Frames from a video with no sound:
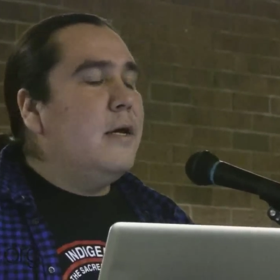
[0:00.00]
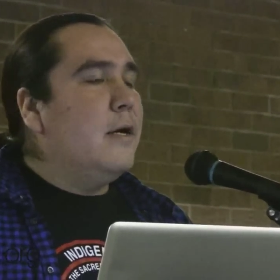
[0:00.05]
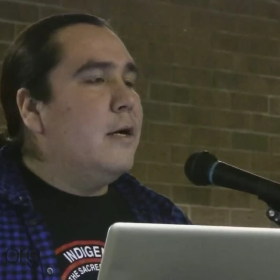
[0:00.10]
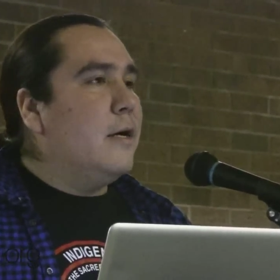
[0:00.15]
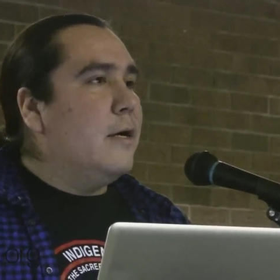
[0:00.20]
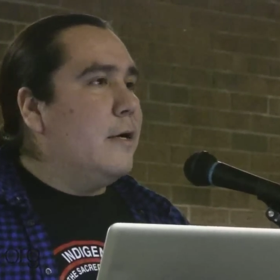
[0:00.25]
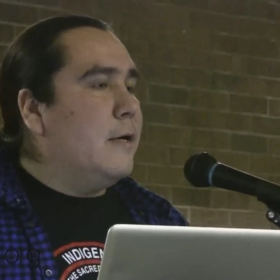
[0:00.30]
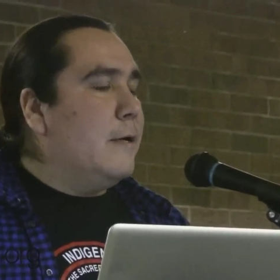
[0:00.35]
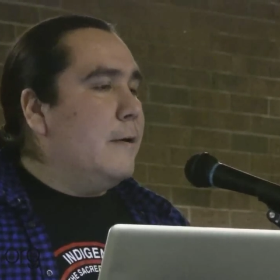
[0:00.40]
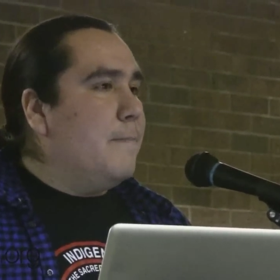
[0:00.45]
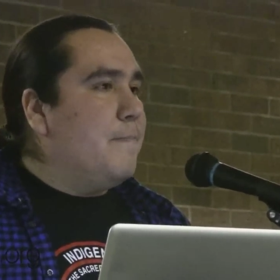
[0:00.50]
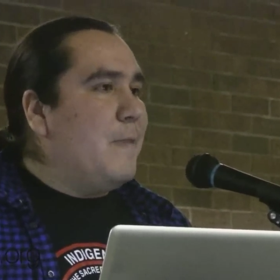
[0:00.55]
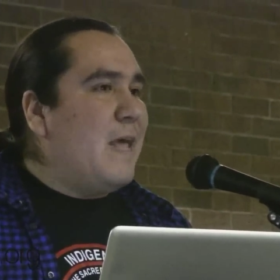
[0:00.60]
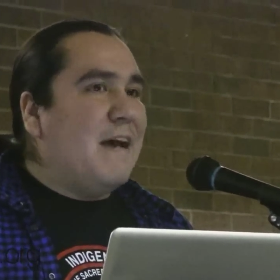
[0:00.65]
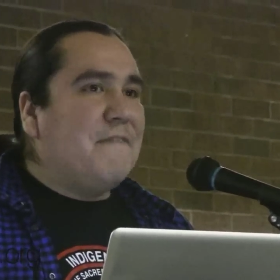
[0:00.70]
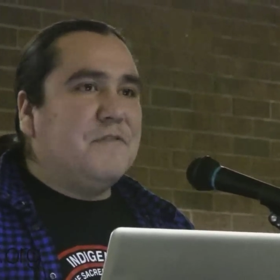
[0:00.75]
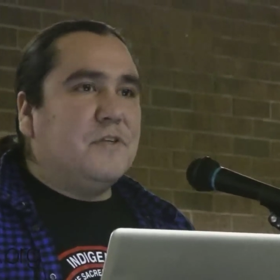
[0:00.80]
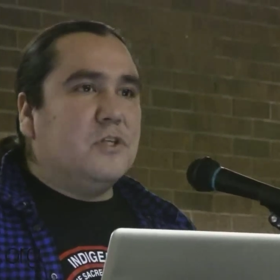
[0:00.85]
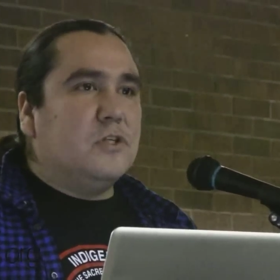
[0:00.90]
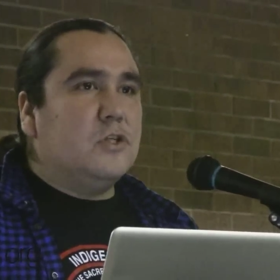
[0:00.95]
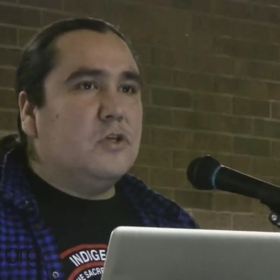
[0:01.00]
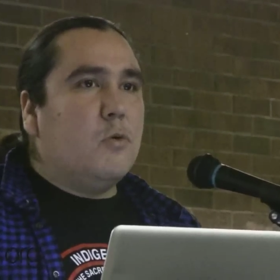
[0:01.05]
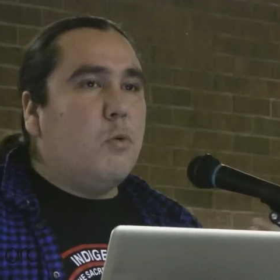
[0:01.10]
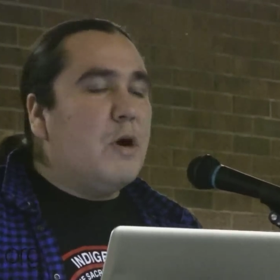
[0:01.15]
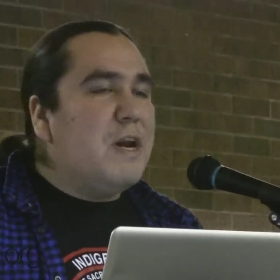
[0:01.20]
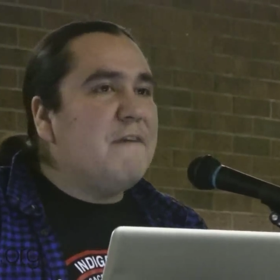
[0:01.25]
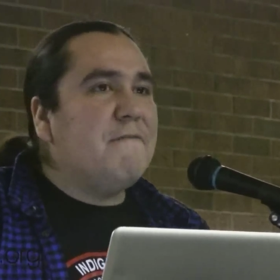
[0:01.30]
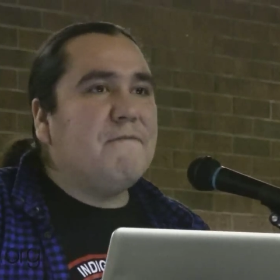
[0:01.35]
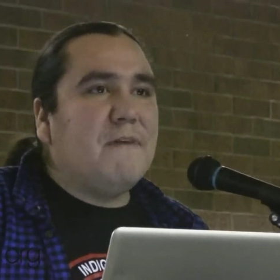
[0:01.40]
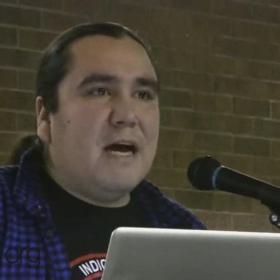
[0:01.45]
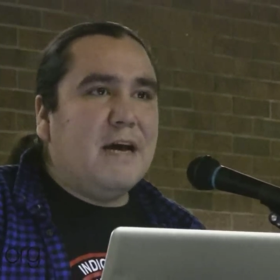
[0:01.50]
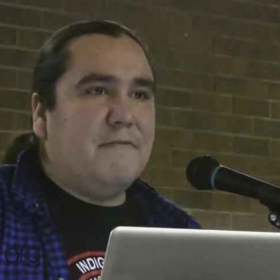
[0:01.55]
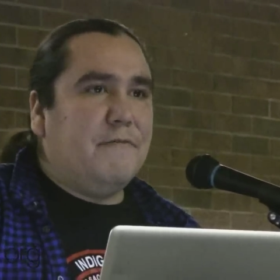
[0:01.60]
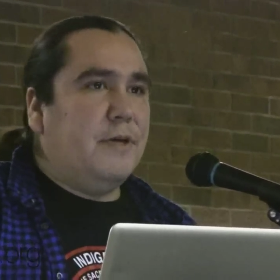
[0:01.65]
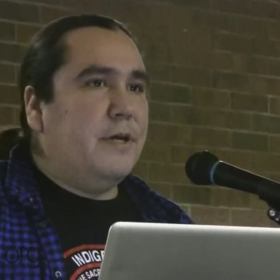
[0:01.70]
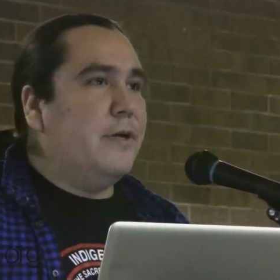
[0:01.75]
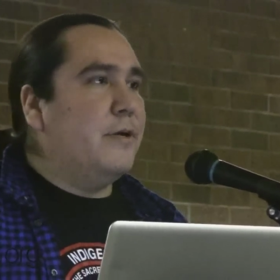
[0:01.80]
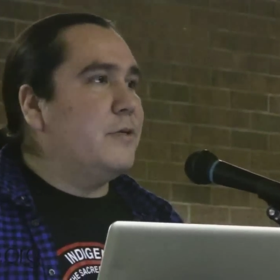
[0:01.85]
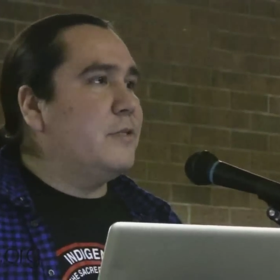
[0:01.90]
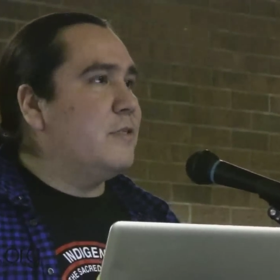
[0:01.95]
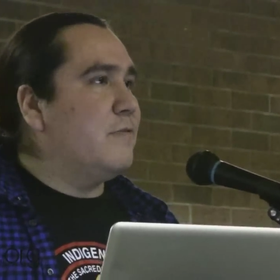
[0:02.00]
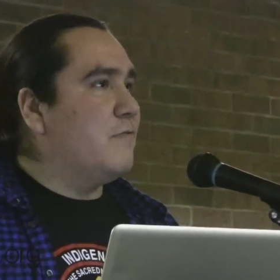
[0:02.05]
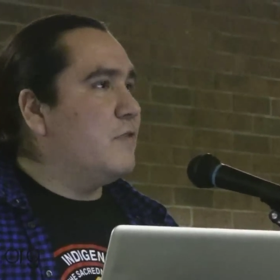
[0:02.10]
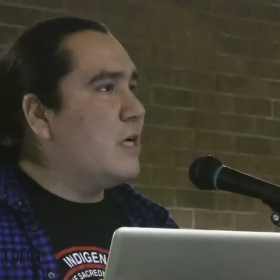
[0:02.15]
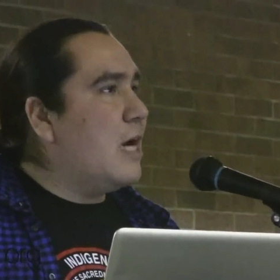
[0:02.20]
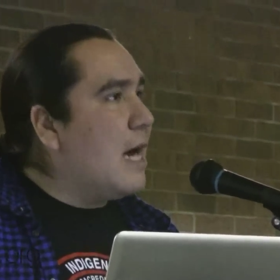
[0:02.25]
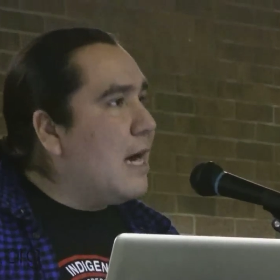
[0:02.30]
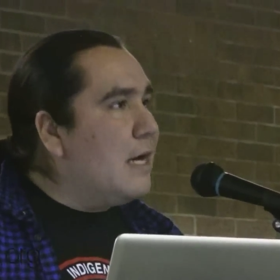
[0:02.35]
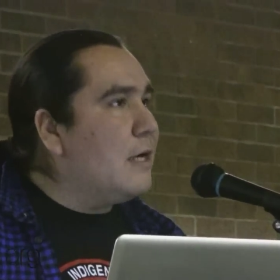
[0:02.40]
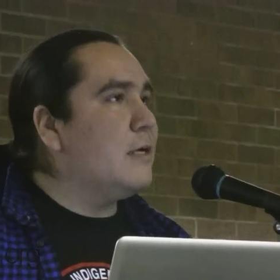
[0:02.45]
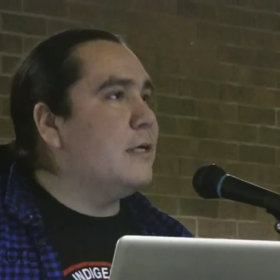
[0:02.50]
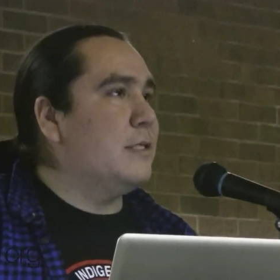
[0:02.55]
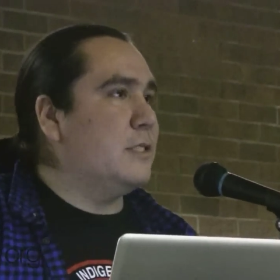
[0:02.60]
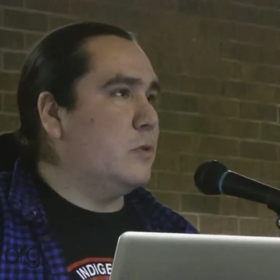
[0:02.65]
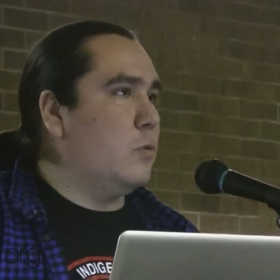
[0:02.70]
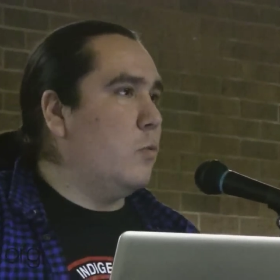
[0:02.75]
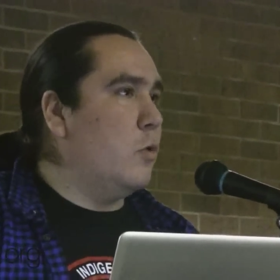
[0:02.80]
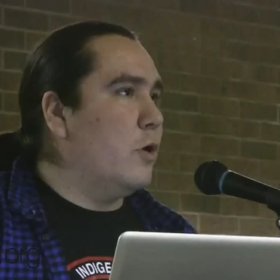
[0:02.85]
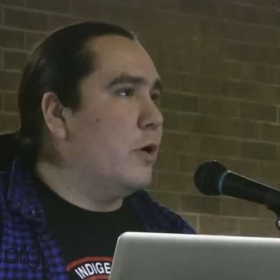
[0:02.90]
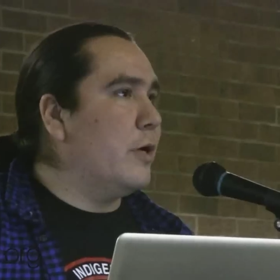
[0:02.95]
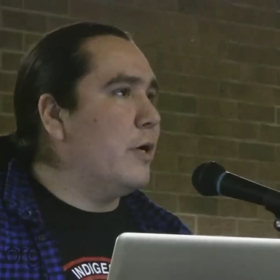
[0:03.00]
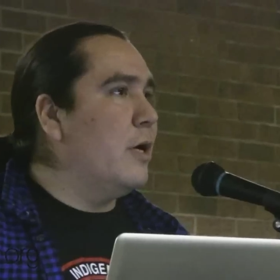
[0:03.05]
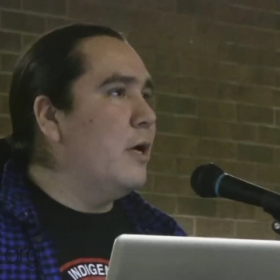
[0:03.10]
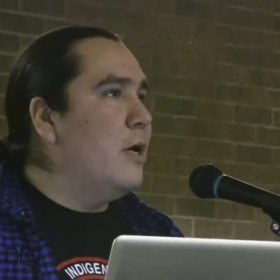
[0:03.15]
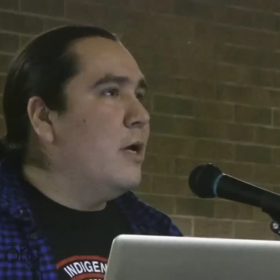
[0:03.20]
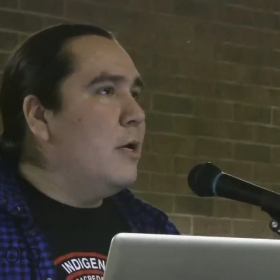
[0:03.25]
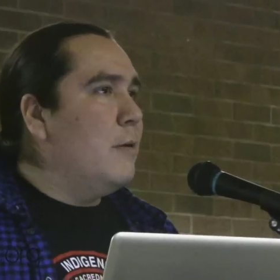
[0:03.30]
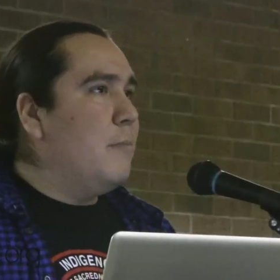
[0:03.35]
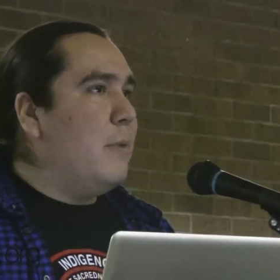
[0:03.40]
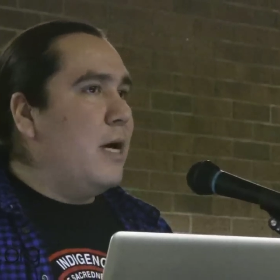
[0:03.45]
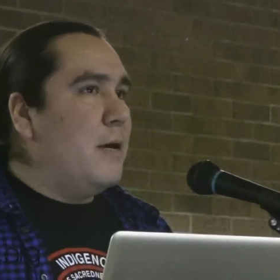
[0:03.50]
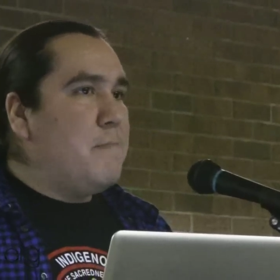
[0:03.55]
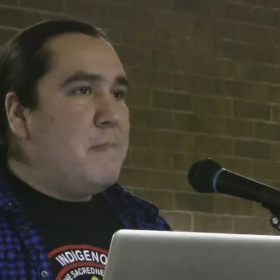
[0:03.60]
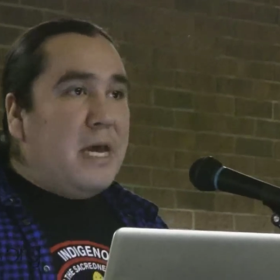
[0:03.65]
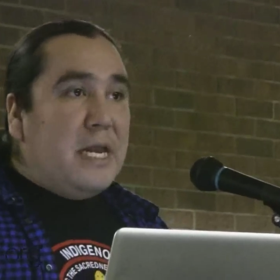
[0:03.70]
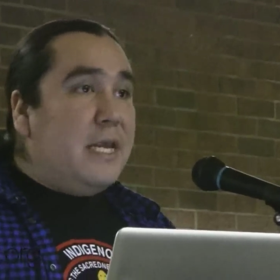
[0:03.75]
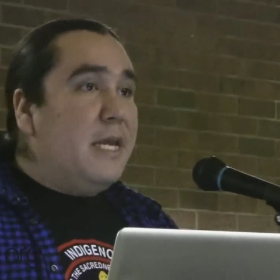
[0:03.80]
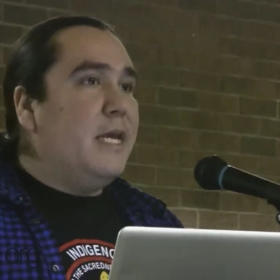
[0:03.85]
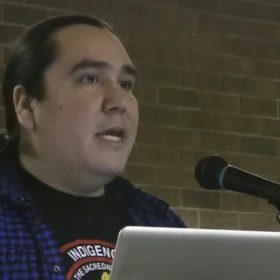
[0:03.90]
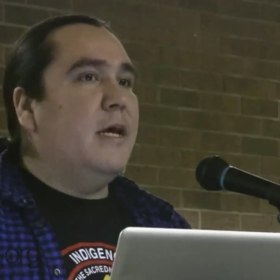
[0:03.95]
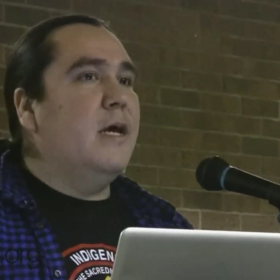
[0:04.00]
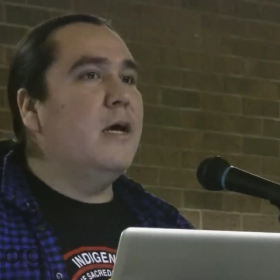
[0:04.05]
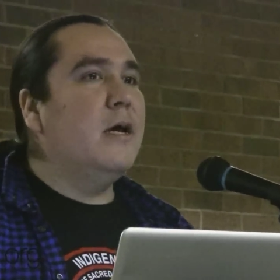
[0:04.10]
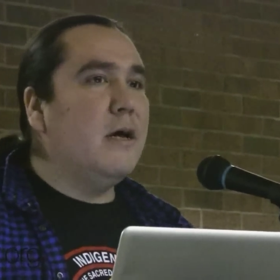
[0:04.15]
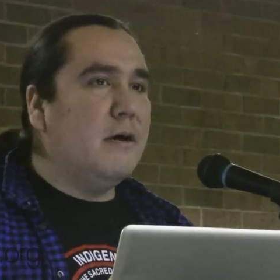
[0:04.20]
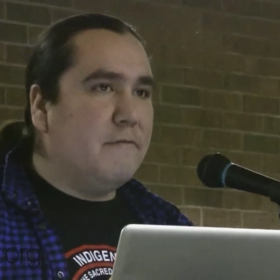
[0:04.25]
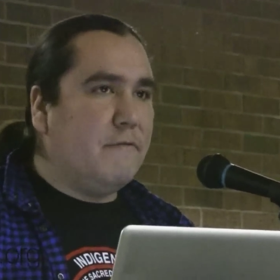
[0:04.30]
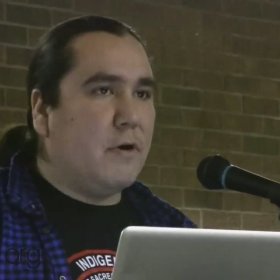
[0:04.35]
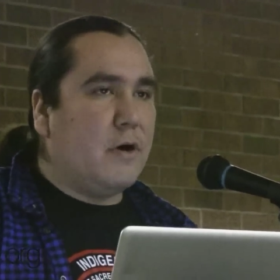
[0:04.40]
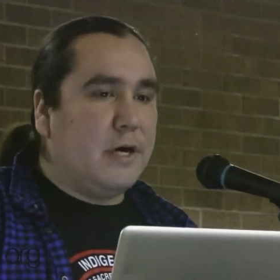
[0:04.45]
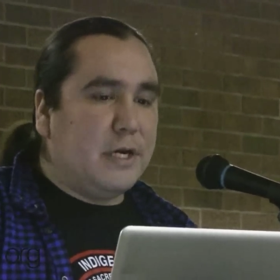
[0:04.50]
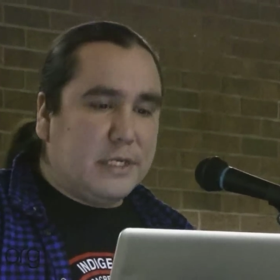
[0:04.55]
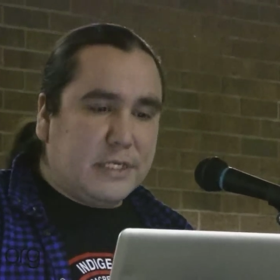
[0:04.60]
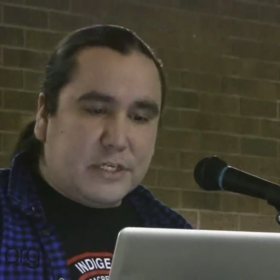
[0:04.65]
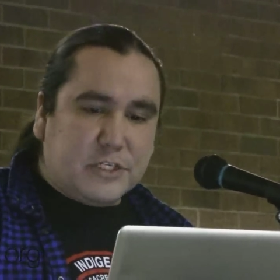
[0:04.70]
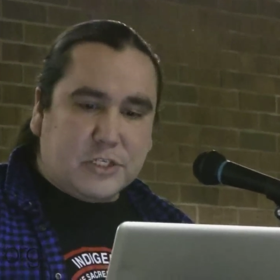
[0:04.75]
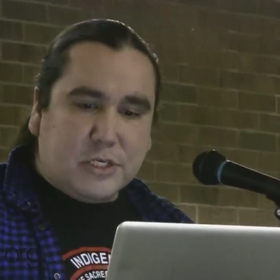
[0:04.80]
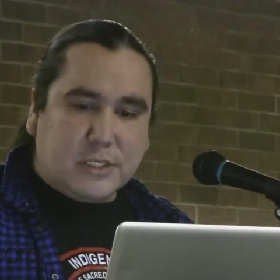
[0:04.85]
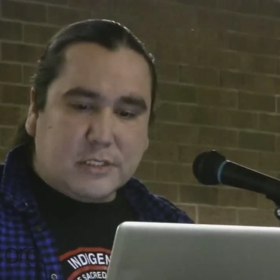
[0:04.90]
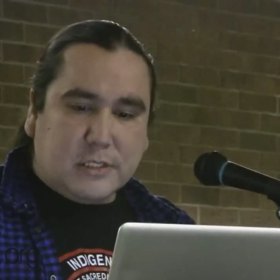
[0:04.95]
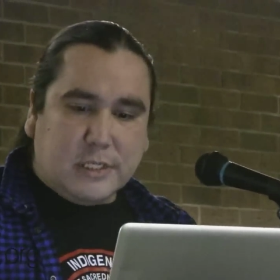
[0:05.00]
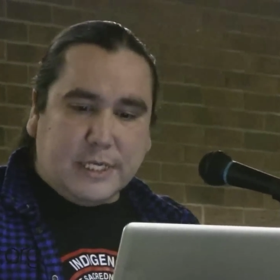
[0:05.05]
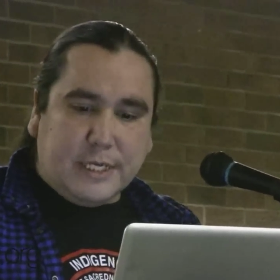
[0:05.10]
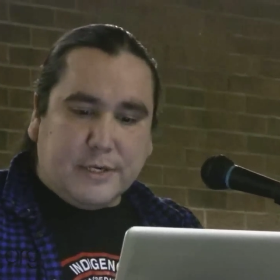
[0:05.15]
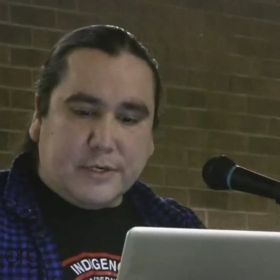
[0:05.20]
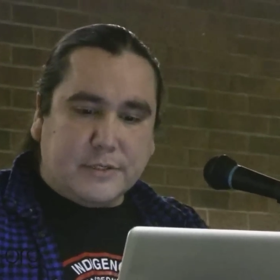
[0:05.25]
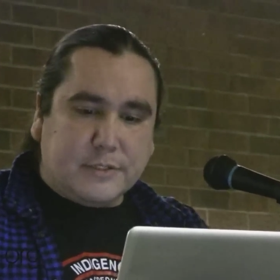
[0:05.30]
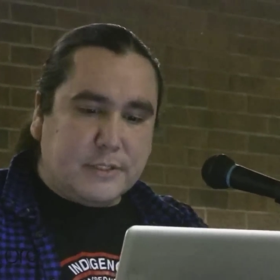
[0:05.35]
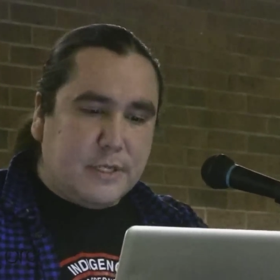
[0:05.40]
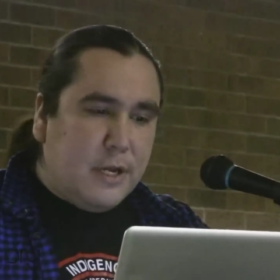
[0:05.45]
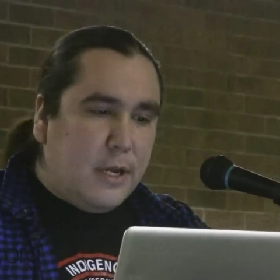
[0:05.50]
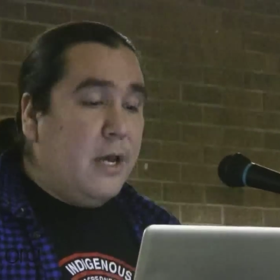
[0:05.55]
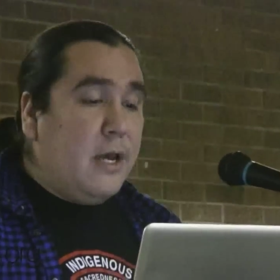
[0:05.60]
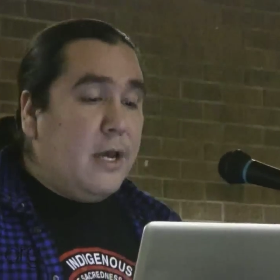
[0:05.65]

um, after 25 years of tireless work by many of our indigenous leaders.